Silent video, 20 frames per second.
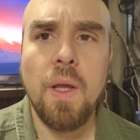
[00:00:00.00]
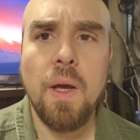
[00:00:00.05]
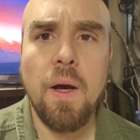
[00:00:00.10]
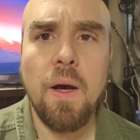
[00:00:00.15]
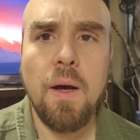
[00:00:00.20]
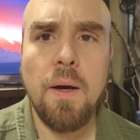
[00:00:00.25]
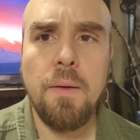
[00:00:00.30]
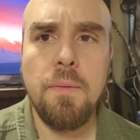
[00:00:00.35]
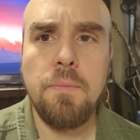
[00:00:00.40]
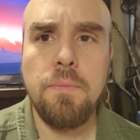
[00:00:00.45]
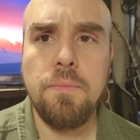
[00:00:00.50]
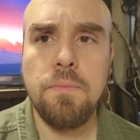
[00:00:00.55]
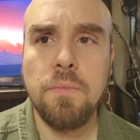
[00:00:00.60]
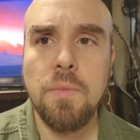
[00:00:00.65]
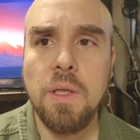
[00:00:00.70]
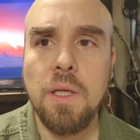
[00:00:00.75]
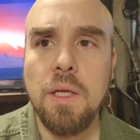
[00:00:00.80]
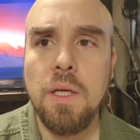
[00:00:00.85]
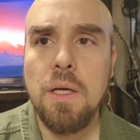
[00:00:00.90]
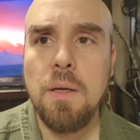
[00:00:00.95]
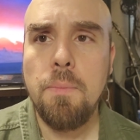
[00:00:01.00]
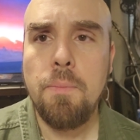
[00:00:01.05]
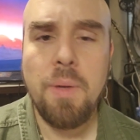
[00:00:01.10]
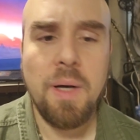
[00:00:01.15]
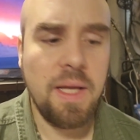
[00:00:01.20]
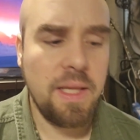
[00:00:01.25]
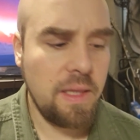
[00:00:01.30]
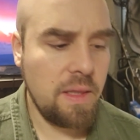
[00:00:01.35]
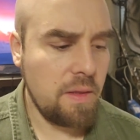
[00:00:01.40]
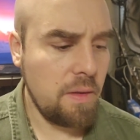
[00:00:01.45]

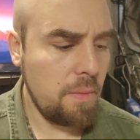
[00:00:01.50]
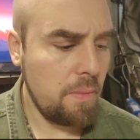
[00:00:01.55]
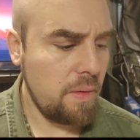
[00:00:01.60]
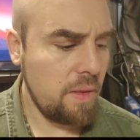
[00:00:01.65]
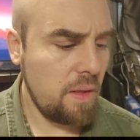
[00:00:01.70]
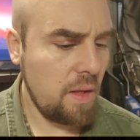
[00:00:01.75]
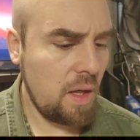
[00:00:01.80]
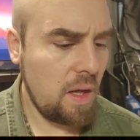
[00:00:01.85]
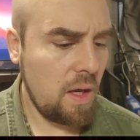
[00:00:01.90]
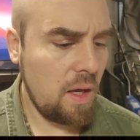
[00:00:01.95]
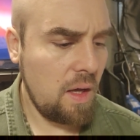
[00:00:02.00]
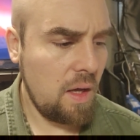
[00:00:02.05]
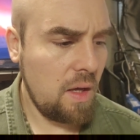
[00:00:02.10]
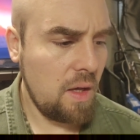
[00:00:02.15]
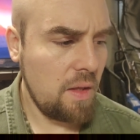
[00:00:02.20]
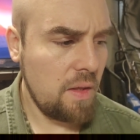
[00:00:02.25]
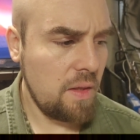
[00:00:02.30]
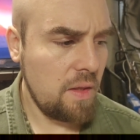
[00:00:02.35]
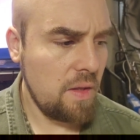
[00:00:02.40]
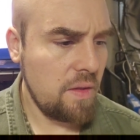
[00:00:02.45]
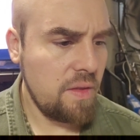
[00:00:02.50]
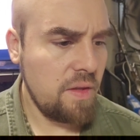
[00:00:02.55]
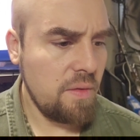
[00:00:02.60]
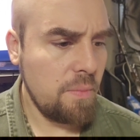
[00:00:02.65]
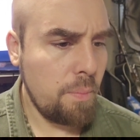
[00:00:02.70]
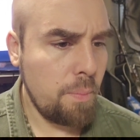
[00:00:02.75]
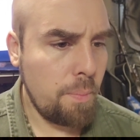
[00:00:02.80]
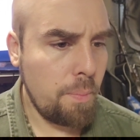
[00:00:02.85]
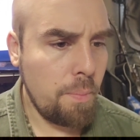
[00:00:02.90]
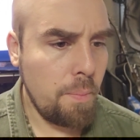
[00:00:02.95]
But
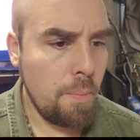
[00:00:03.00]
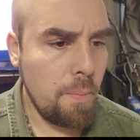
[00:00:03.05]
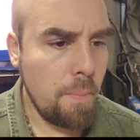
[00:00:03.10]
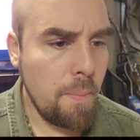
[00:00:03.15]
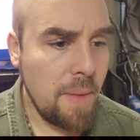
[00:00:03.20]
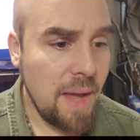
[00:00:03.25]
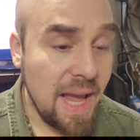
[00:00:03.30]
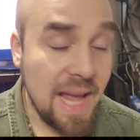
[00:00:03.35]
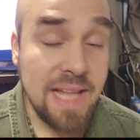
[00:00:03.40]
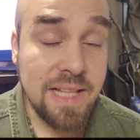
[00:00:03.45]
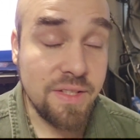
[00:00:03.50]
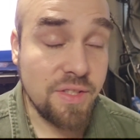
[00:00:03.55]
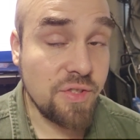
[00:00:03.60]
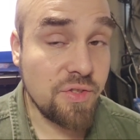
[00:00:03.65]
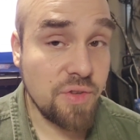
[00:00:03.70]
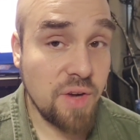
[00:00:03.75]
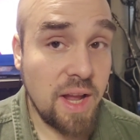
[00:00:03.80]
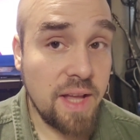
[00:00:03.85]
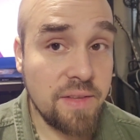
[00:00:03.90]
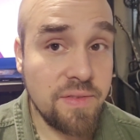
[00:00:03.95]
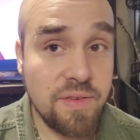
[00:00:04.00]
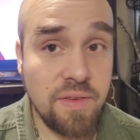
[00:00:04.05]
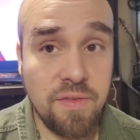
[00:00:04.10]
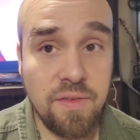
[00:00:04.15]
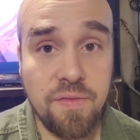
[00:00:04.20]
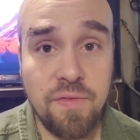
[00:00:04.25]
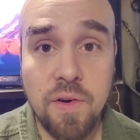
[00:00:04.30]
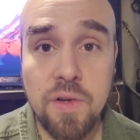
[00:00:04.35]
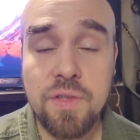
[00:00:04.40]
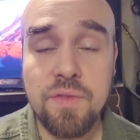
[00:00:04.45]
the main strengths
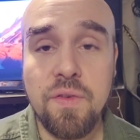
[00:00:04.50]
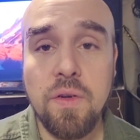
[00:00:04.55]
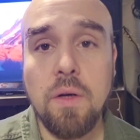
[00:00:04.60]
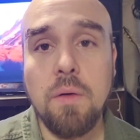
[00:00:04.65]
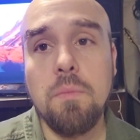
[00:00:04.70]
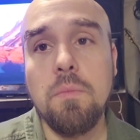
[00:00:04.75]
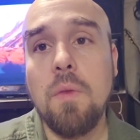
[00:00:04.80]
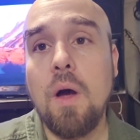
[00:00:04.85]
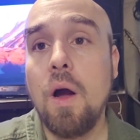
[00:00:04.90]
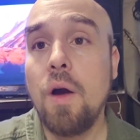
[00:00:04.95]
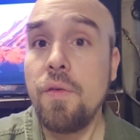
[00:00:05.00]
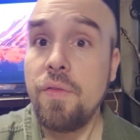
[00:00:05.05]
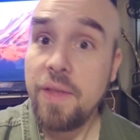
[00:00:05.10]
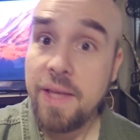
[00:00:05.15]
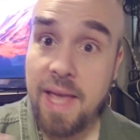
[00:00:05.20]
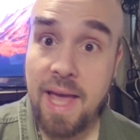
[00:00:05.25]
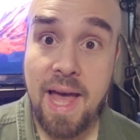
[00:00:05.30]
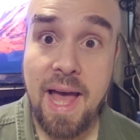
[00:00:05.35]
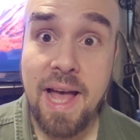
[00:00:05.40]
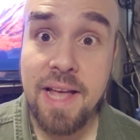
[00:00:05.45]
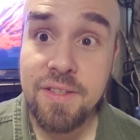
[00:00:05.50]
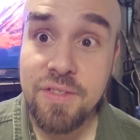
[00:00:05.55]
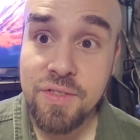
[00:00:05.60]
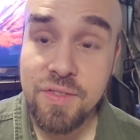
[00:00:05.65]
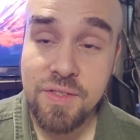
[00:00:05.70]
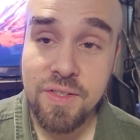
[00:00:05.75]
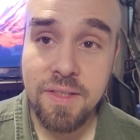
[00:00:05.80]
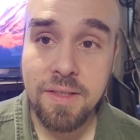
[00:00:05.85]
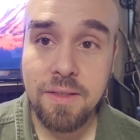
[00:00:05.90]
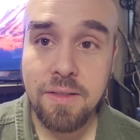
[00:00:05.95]
of the first film are the
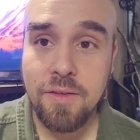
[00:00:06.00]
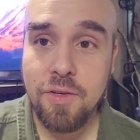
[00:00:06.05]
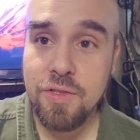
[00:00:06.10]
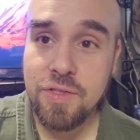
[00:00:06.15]
cast.